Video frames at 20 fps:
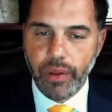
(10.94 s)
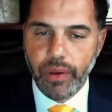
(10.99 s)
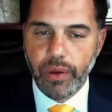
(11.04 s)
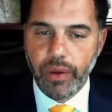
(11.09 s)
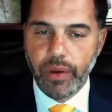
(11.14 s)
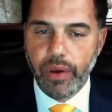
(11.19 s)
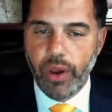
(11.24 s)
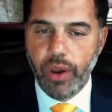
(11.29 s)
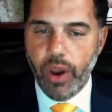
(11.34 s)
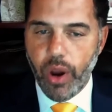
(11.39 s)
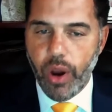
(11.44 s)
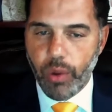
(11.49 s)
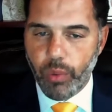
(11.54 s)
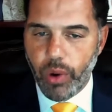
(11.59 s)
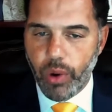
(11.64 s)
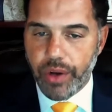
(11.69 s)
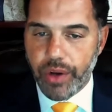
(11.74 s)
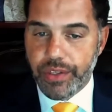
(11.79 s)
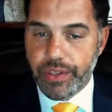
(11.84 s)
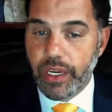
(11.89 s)
Her
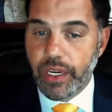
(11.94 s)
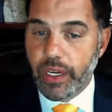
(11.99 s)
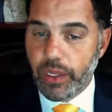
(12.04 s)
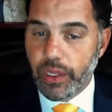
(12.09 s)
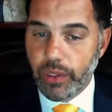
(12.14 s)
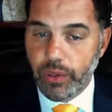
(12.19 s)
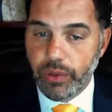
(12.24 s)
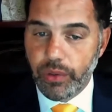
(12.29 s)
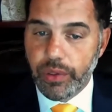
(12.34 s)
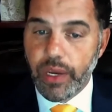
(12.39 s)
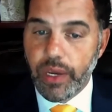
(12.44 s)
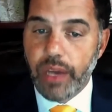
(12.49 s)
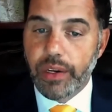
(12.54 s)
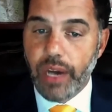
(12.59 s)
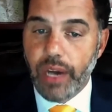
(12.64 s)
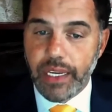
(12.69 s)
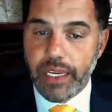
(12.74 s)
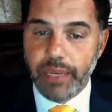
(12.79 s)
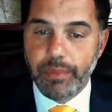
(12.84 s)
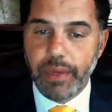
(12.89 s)
works include
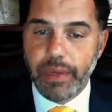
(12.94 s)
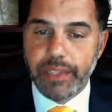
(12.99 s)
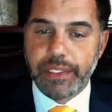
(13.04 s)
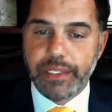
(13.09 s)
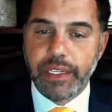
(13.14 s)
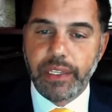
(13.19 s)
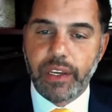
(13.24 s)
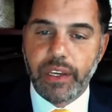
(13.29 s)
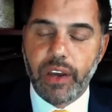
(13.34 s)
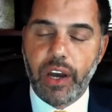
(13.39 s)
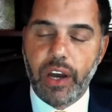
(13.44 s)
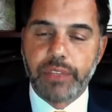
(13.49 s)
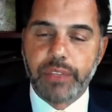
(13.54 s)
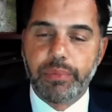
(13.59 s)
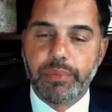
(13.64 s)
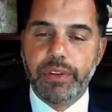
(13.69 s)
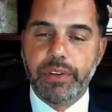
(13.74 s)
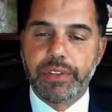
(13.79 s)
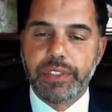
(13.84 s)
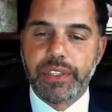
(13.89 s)
documenting the
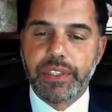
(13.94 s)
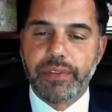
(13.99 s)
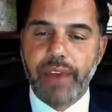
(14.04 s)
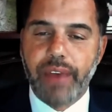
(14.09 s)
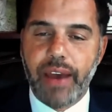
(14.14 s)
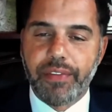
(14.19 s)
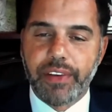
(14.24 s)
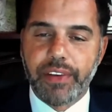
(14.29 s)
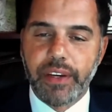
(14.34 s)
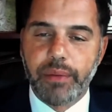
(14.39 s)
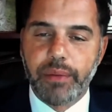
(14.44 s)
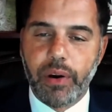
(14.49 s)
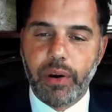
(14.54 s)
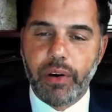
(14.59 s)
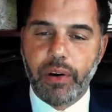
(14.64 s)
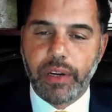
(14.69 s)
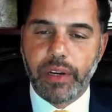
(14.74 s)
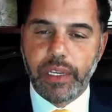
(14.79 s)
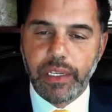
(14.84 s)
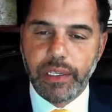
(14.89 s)
contributions of African
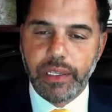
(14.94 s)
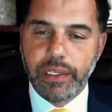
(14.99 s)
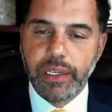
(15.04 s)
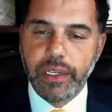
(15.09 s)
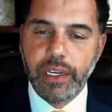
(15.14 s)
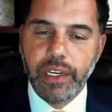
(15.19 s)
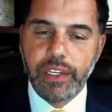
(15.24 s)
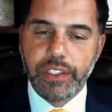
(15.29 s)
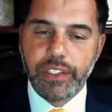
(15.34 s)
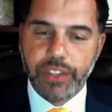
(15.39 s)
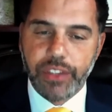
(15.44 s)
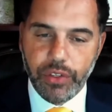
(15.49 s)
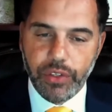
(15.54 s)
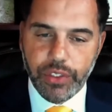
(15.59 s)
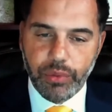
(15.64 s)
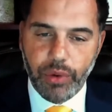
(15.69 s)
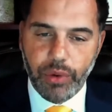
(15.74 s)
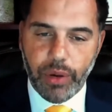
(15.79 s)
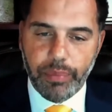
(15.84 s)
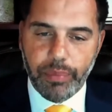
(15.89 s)
American social
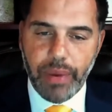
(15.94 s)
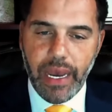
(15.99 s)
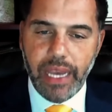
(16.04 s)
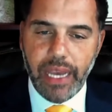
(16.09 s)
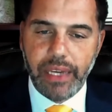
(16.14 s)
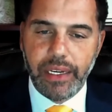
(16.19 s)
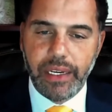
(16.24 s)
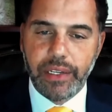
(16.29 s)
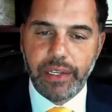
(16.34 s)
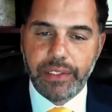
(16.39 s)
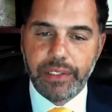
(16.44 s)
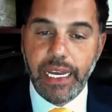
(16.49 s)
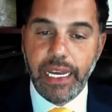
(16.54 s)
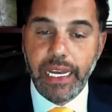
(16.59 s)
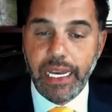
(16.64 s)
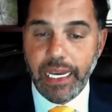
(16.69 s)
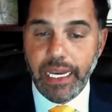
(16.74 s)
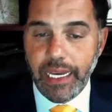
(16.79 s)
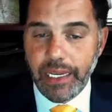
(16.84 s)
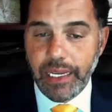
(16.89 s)
work pioneers
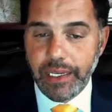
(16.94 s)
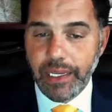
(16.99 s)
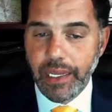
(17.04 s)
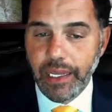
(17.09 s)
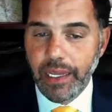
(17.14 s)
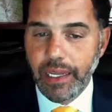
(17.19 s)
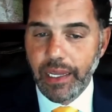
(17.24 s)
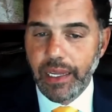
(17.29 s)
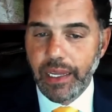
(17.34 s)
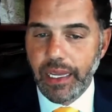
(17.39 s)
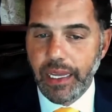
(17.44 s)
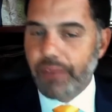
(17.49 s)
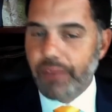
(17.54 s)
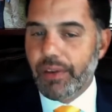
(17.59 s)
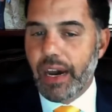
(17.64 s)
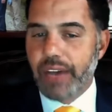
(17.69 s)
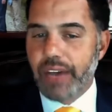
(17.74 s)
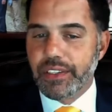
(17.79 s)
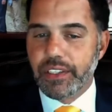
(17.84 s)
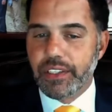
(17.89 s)
and
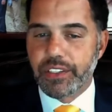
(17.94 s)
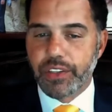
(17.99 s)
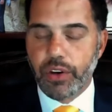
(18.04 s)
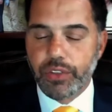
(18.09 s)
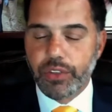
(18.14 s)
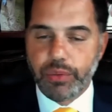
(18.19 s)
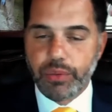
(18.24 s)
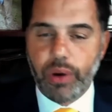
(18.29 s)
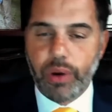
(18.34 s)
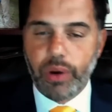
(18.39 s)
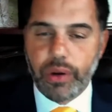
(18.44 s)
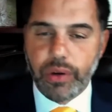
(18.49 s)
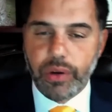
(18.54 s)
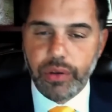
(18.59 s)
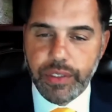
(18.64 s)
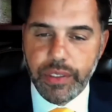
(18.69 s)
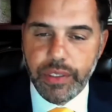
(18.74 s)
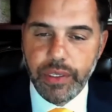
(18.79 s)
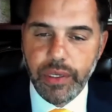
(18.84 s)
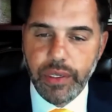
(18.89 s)
advising social
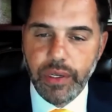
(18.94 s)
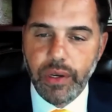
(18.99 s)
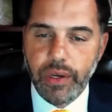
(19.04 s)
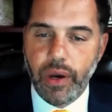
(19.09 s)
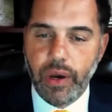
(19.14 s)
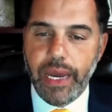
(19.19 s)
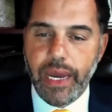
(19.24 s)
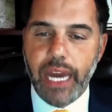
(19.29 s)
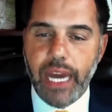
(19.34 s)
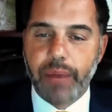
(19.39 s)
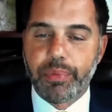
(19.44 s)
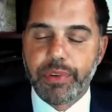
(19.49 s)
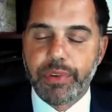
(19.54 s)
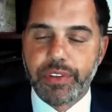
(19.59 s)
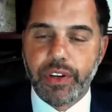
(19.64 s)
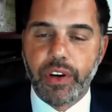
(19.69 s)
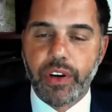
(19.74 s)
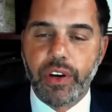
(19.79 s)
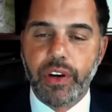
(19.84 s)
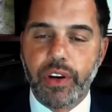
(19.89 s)
workers on how to
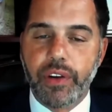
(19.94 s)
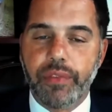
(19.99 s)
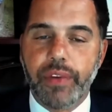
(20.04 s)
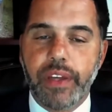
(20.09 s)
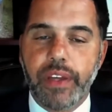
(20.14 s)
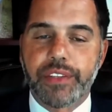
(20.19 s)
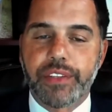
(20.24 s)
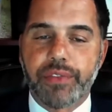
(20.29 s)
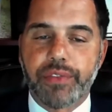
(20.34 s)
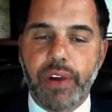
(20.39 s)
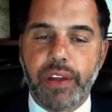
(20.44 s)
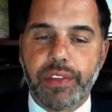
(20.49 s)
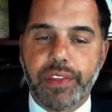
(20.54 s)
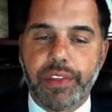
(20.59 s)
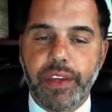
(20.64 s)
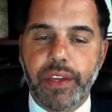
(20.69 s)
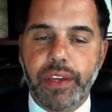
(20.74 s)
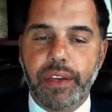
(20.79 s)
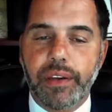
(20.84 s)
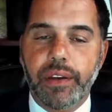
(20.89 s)
preserve and
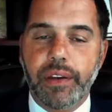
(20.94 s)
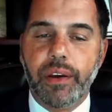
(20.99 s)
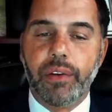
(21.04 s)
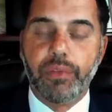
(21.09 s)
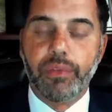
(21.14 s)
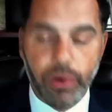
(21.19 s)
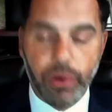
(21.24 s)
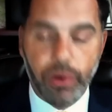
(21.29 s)
strengthen rural